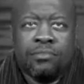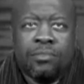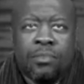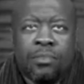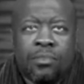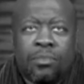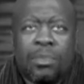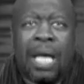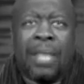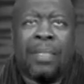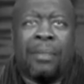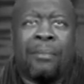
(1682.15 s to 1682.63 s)

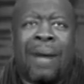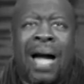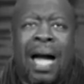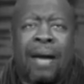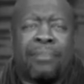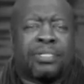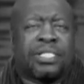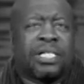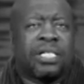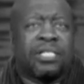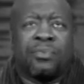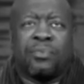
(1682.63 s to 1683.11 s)
Now the Bible
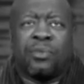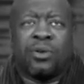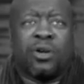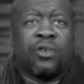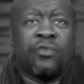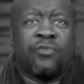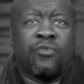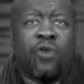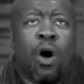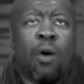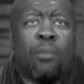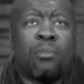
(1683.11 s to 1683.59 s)
said in the book
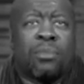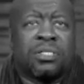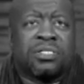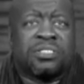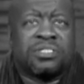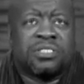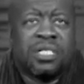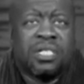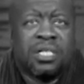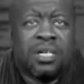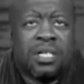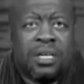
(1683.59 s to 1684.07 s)
of Romans,
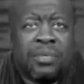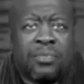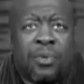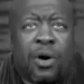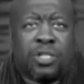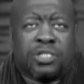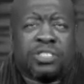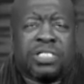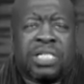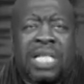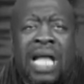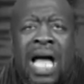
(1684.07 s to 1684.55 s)
Paul said,